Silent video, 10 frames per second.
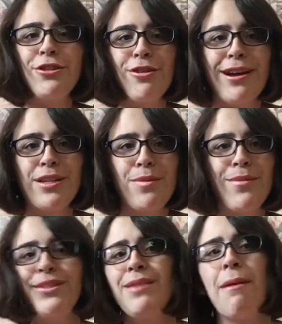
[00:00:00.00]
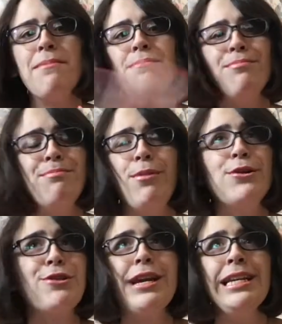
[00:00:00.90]
the show actually premieres. I might be
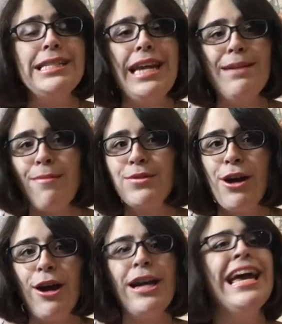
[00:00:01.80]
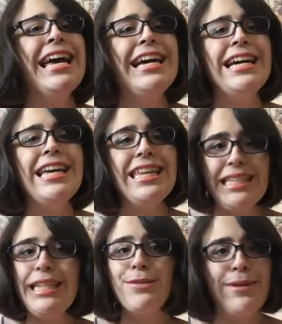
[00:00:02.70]
butchering his name. I'm sorry.
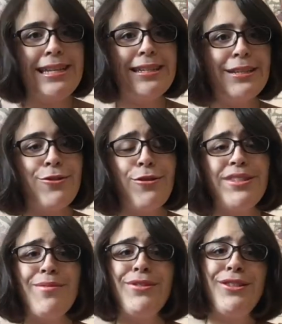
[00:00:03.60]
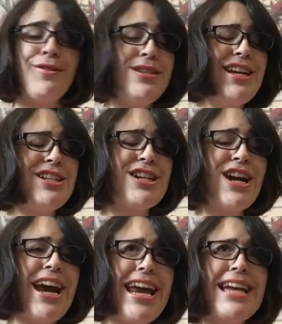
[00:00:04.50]
He's a 26-year-old substitute
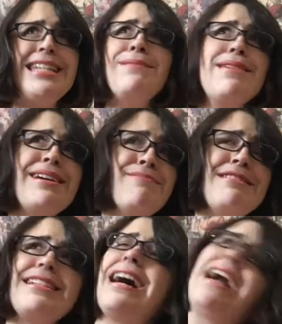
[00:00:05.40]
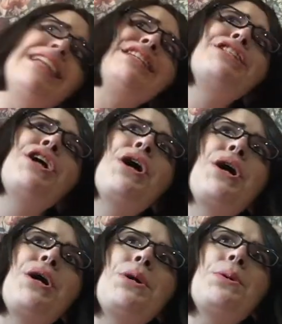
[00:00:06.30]
teacher, and to be completely honest,
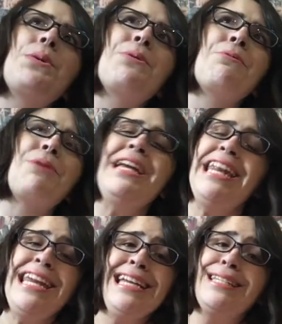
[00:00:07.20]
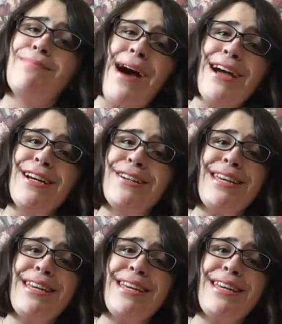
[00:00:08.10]
reading his bio,